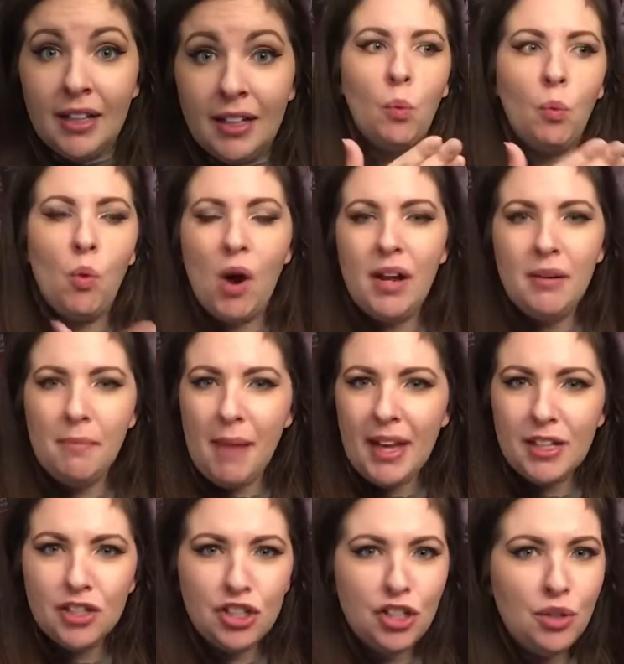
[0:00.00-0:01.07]
what
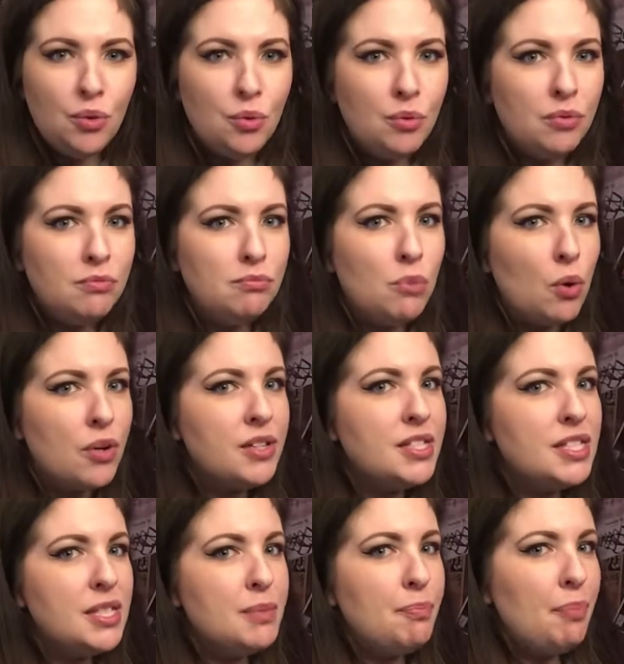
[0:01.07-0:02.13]
makes you more
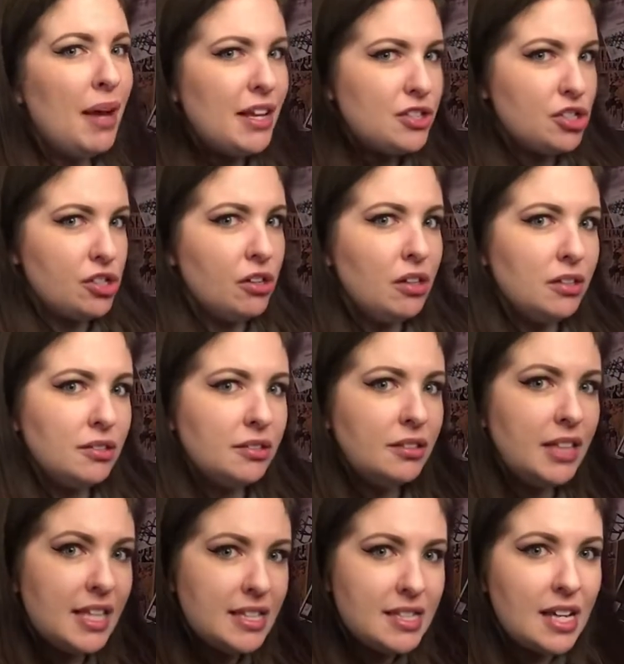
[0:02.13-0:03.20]
special
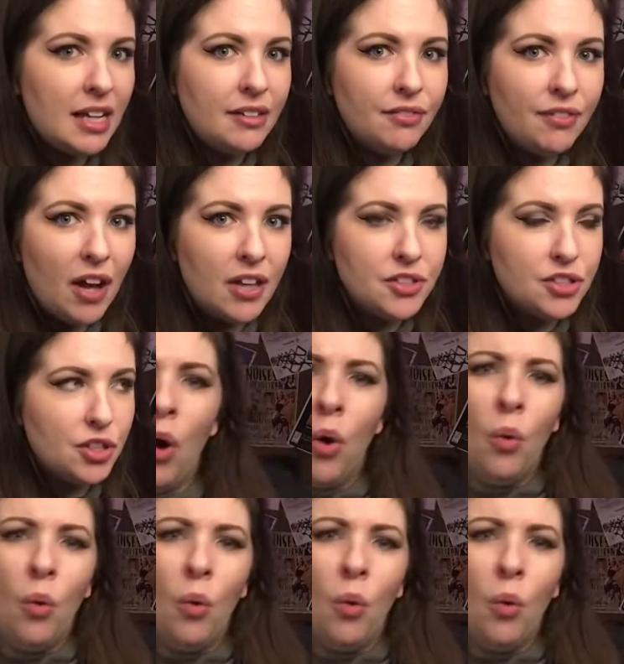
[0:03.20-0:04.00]
than Sutton Foster?